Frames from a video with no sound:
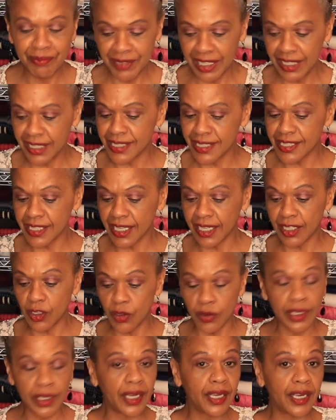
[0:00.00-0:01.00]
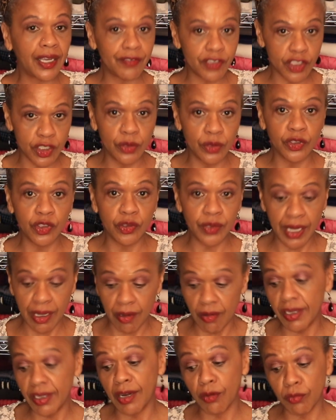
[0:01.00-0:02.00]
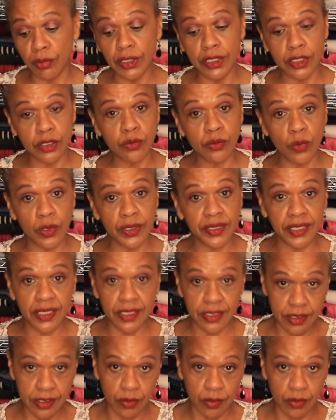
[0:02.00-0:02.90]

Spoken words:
and it's like, okay, I've shown you now and I really do want these,